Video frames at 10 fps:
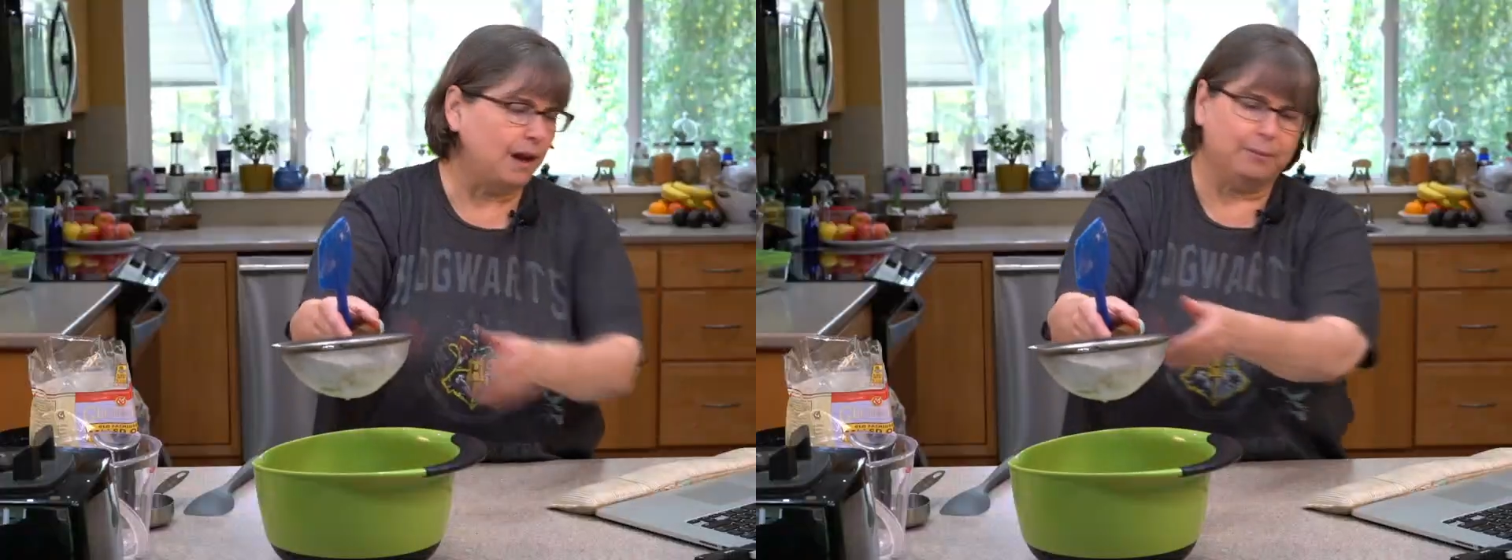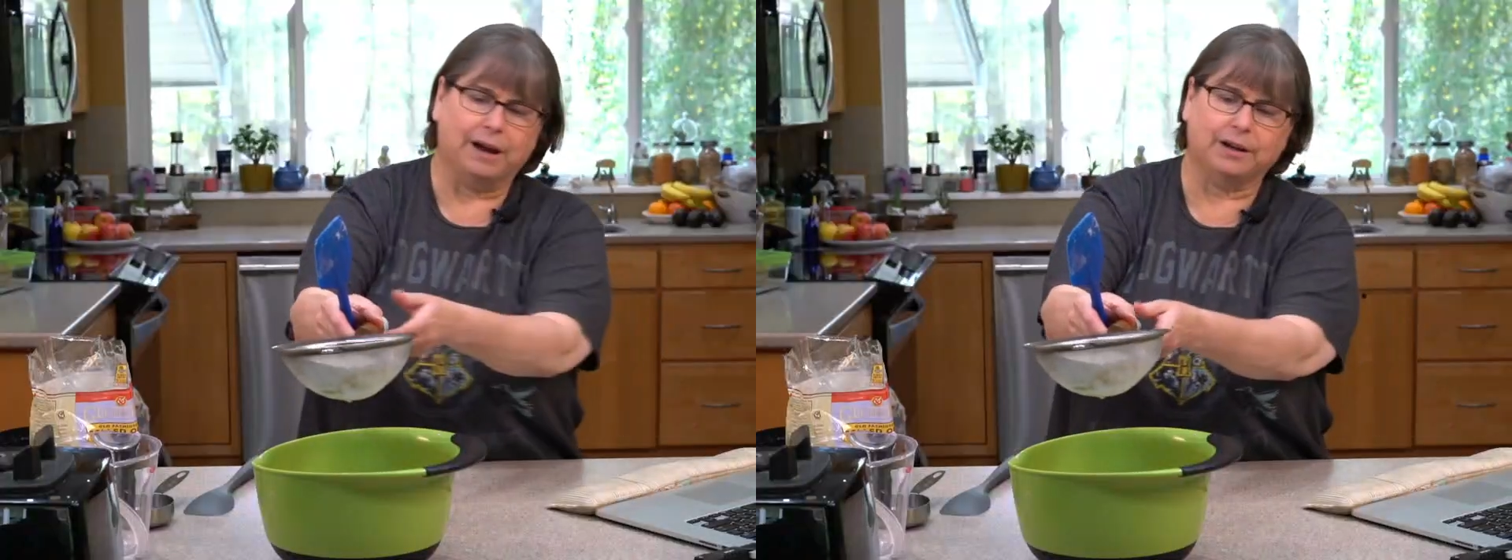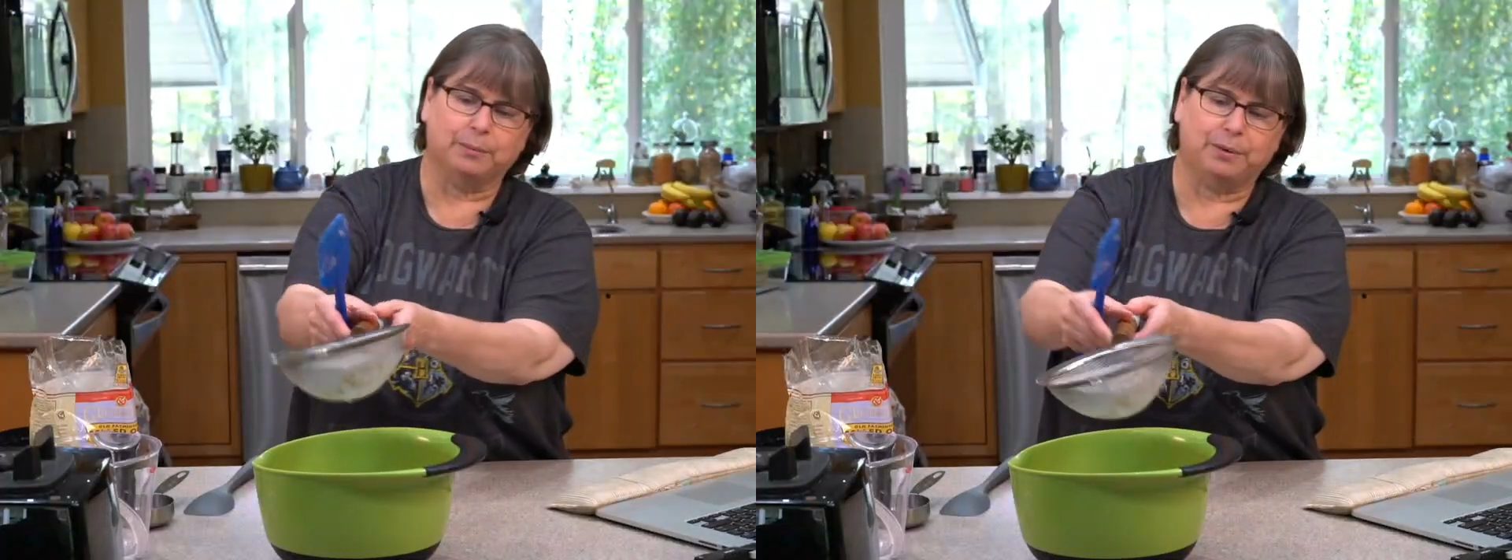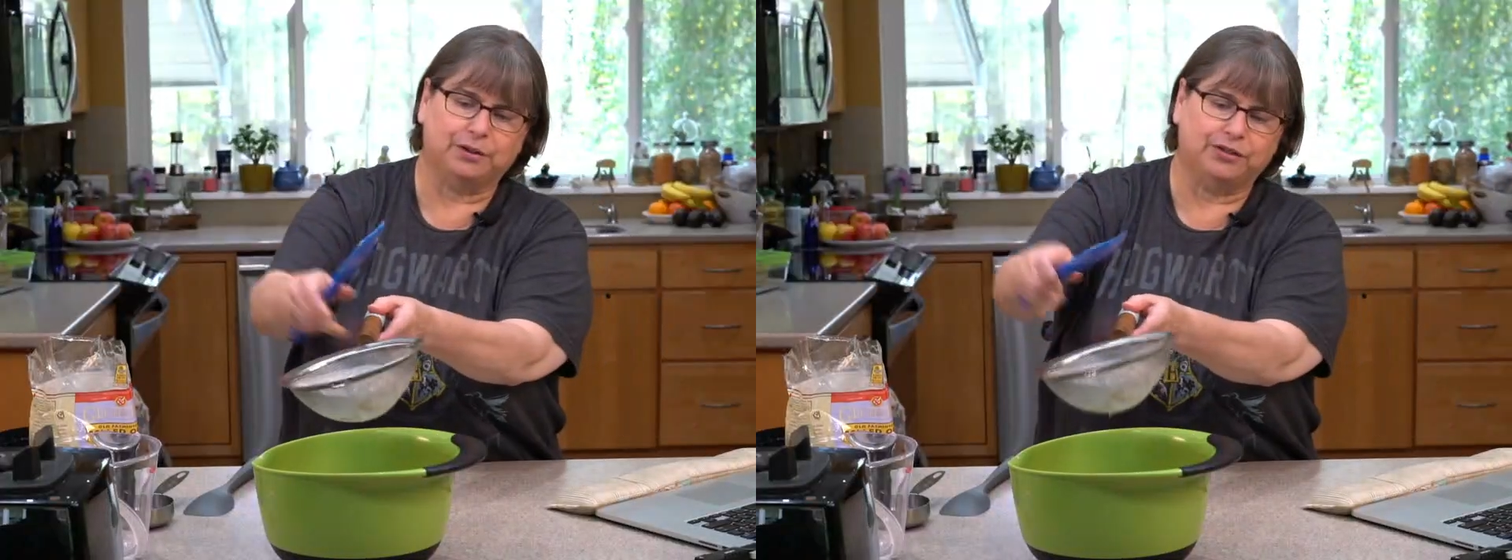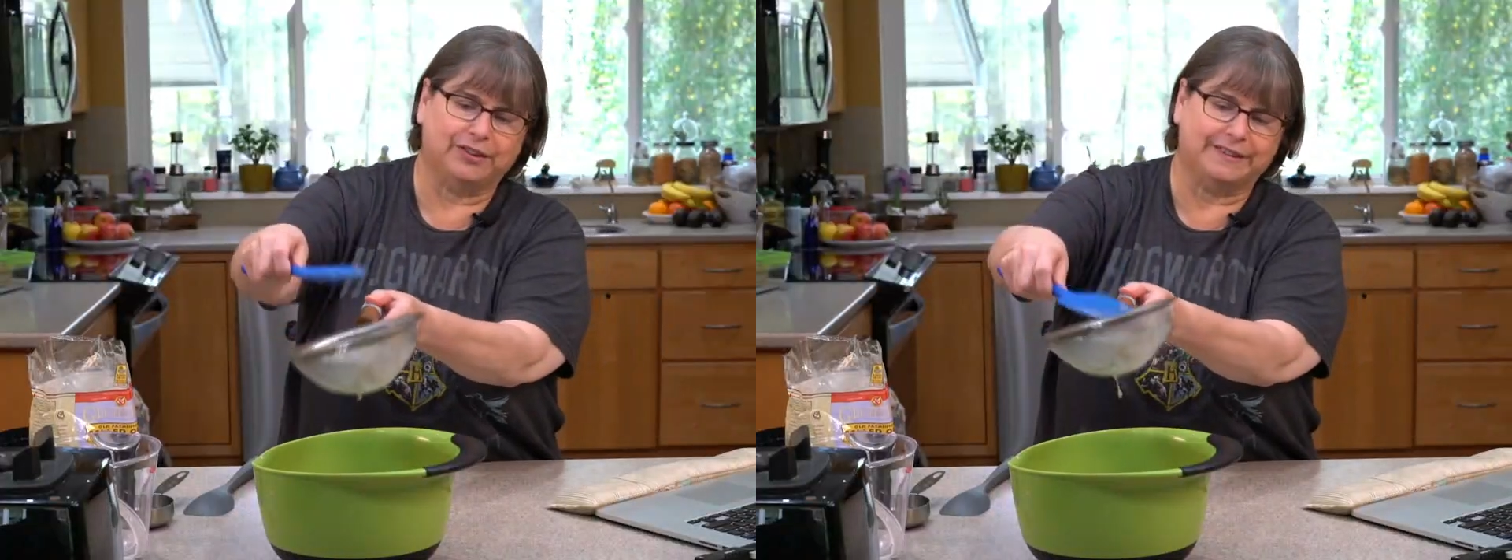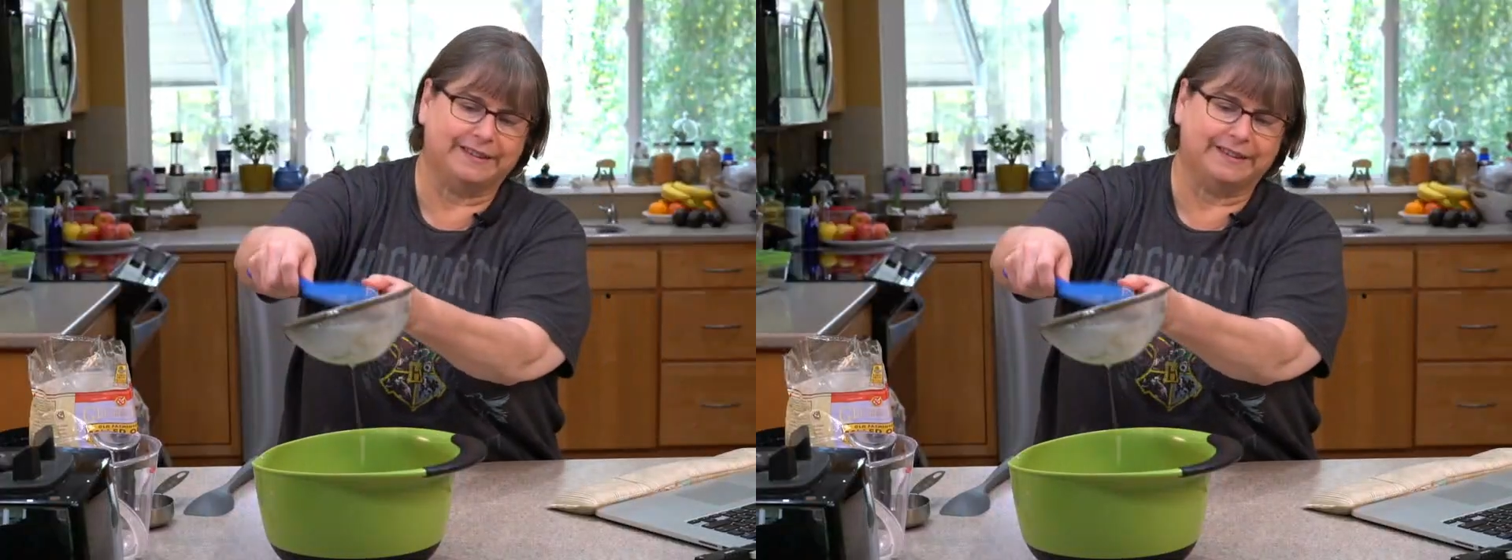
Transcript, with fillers: I'm not going to push this